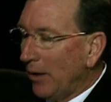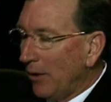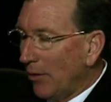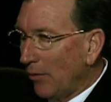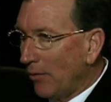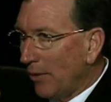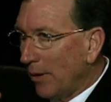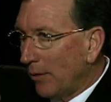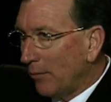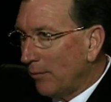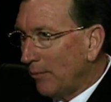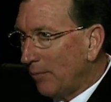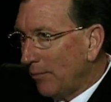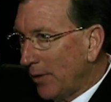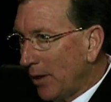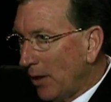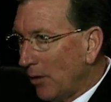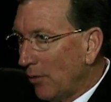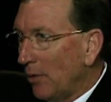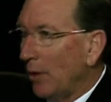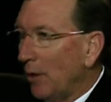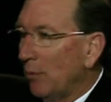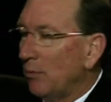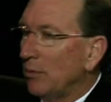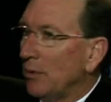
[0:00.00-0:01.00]
know, that you
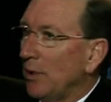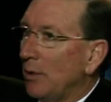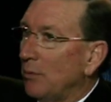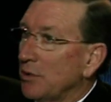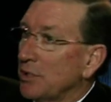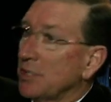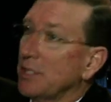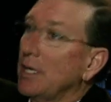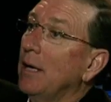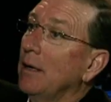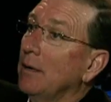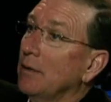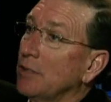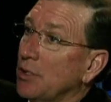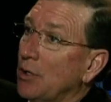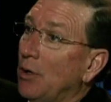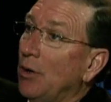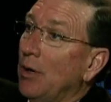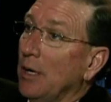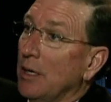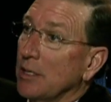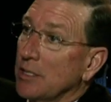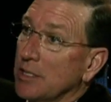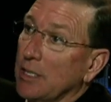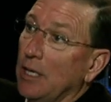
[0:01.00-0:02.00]
know, there we're,
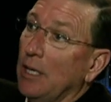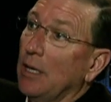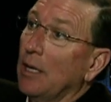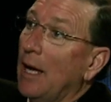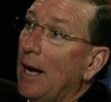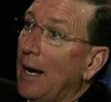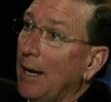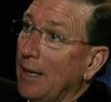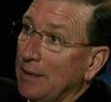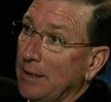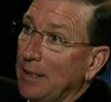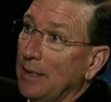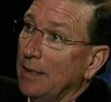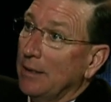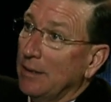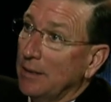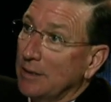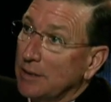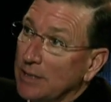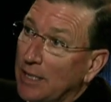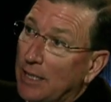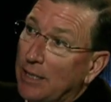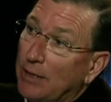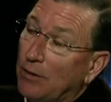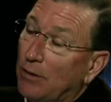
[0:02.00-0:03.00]
starting to see light at the end of the
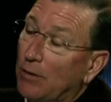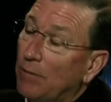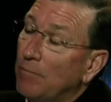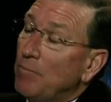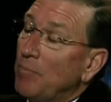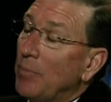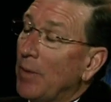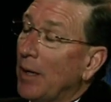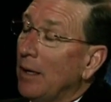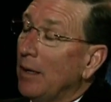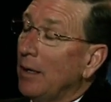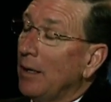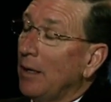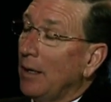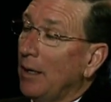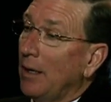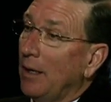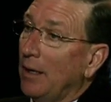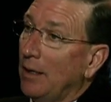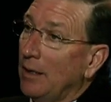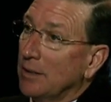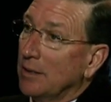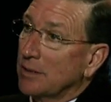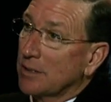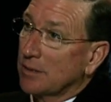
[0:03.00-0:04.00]
tunnel
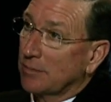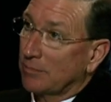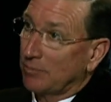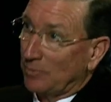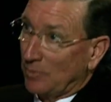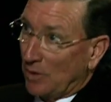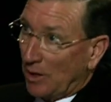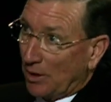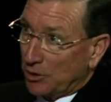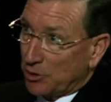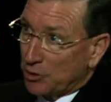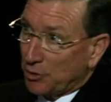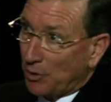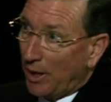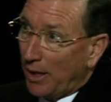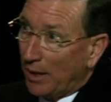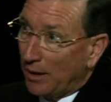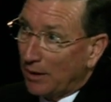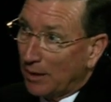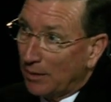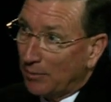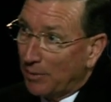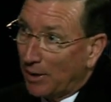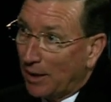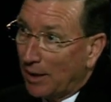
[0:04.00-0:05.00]
and it's not a train
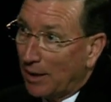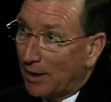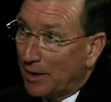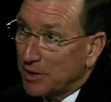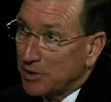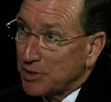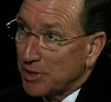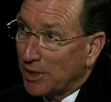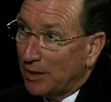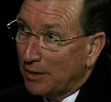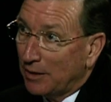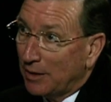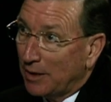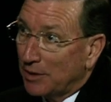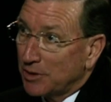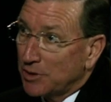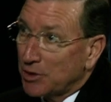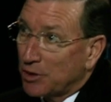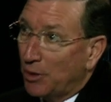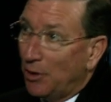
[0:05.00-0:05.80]
coming at us. And, and so